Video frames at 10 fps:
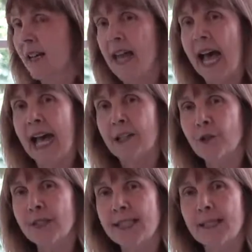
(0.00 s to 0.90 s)
The
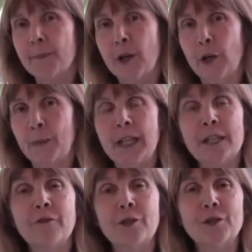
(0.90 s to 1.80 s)
actress Mary
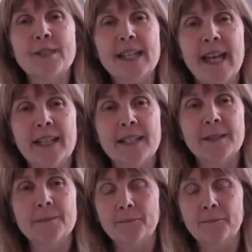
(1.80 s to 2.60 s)
Pickford said,